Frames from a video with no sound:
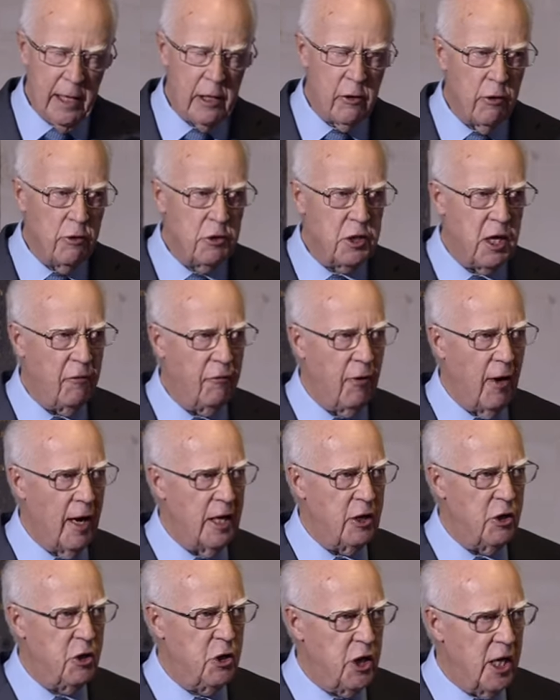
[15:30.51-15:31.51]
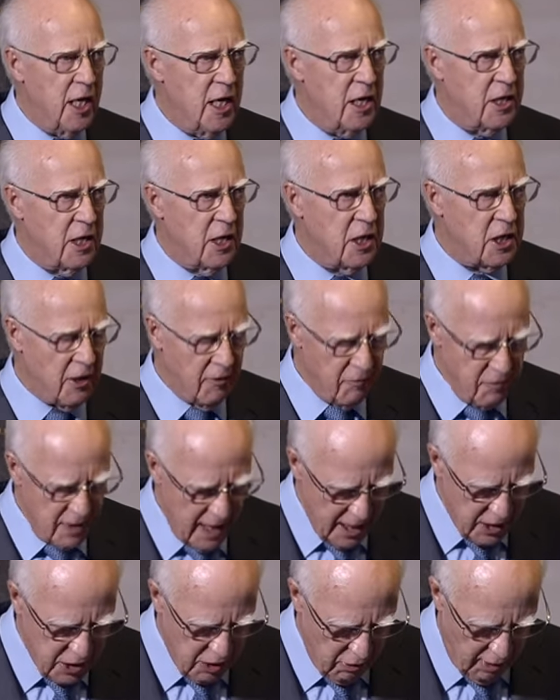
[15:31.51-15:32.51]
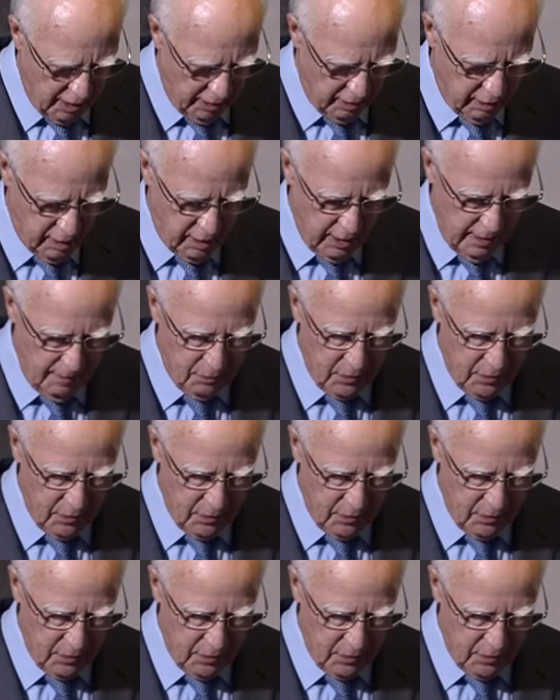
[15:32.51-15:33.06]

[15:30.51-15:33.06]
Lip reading: crucified Jesus of Nazareth,